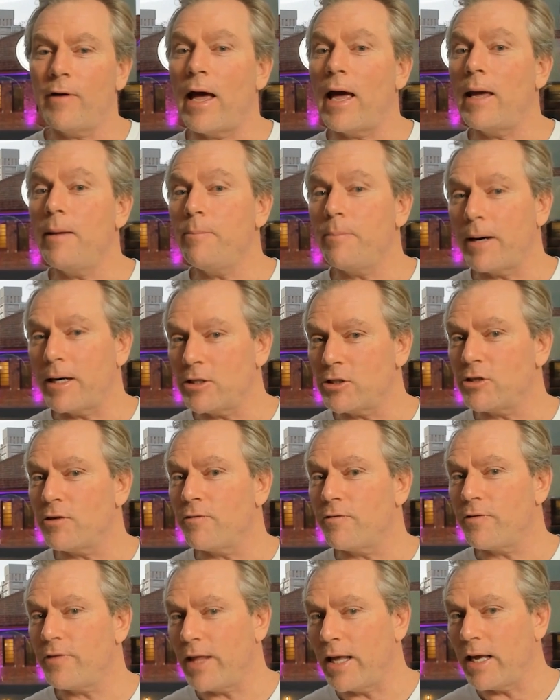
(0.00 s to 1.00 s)
a bunch of
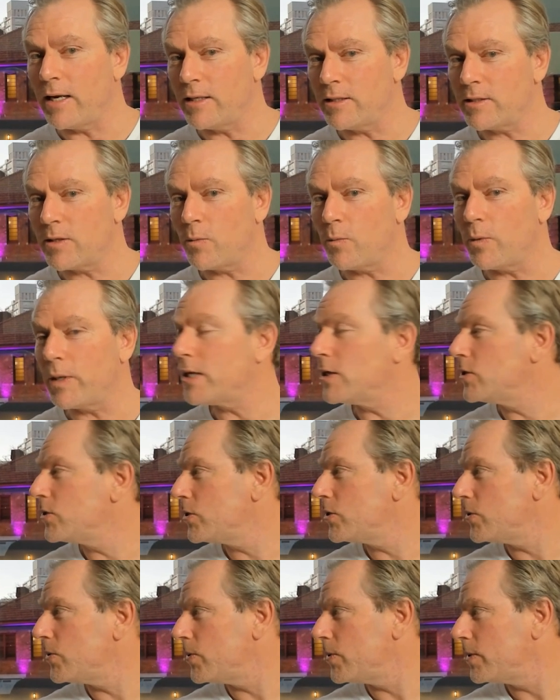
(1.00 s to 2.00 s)
things that we can
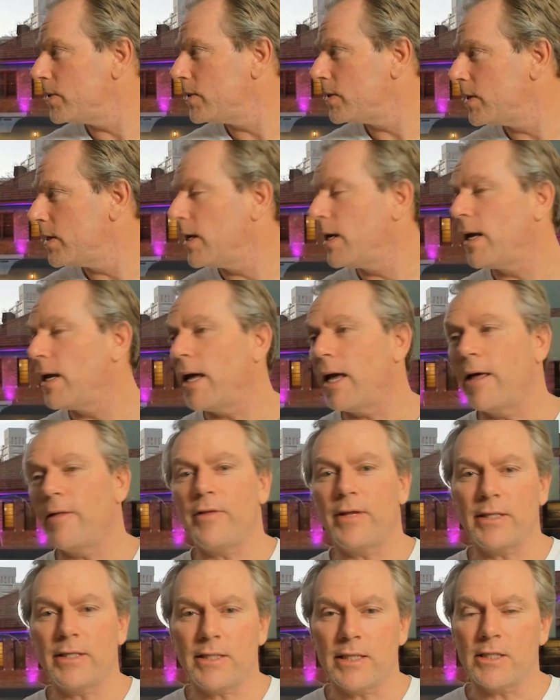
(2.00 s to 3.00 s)
do. And
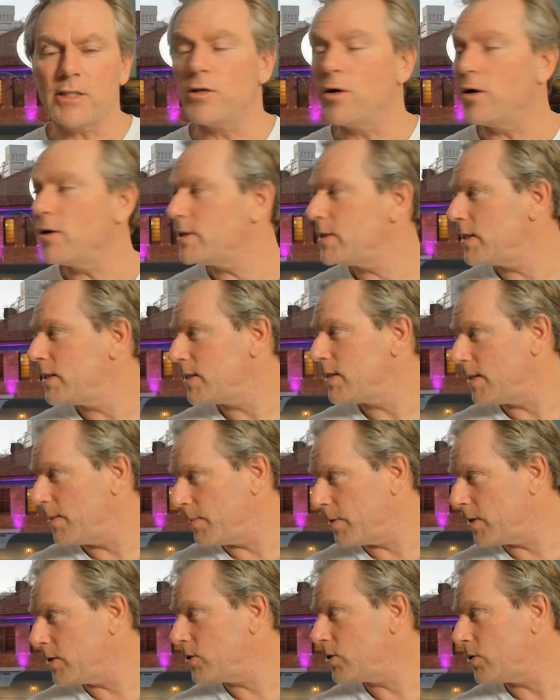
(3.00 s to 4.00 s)
this is not
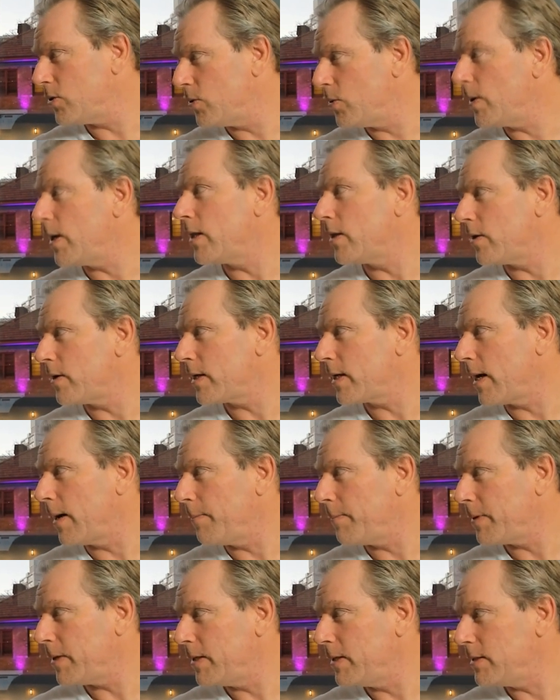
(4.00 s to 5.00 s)
dissimilar to a lot of
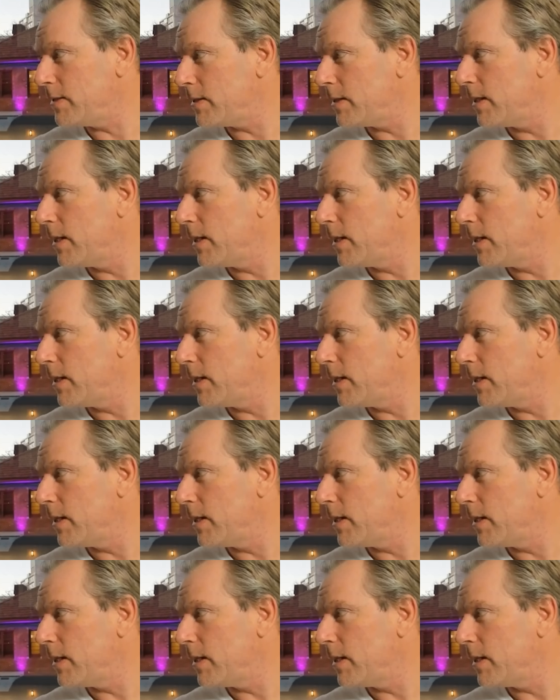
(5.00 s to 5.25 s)
companies